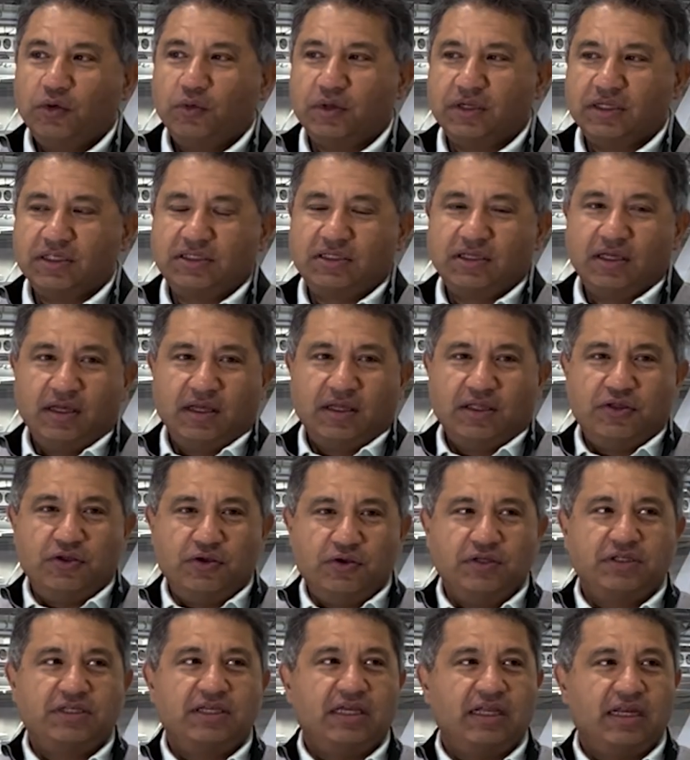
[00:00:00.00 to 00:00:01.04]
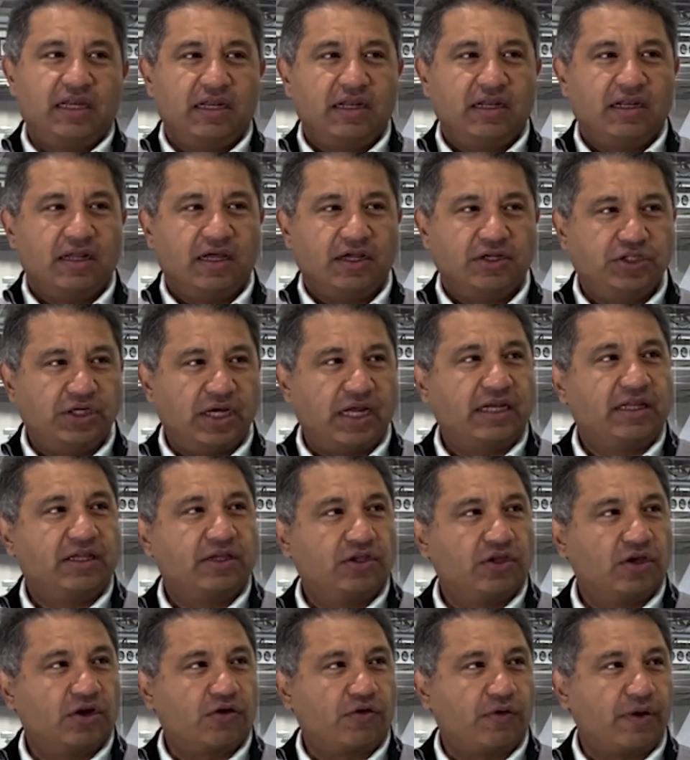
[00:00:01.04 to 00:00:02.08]
was using
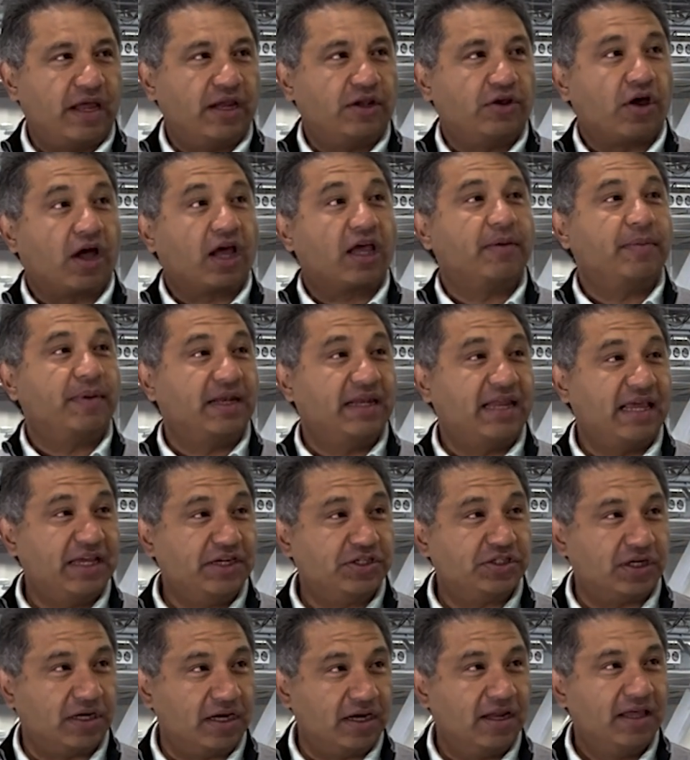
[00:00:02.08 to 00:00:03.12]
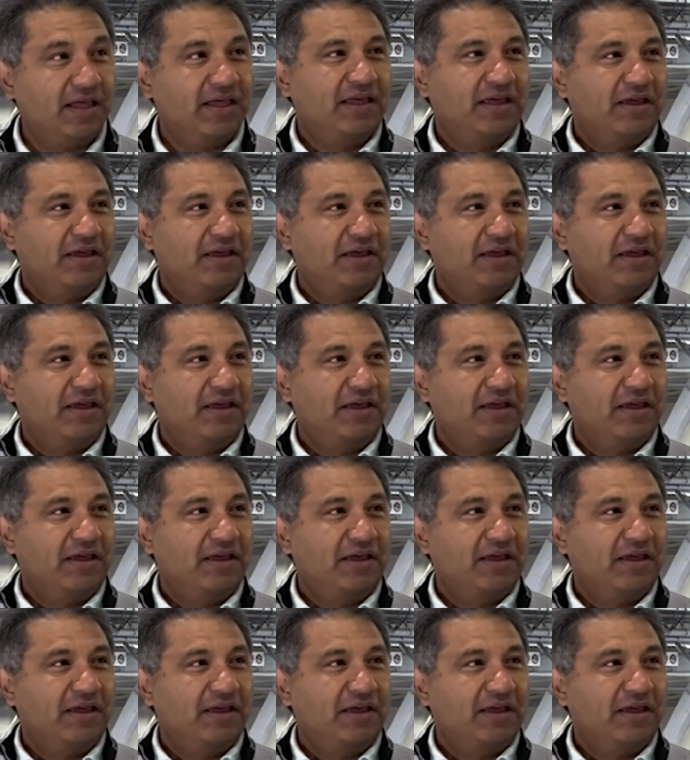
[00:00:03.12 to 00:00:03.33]
agentic to create documentation.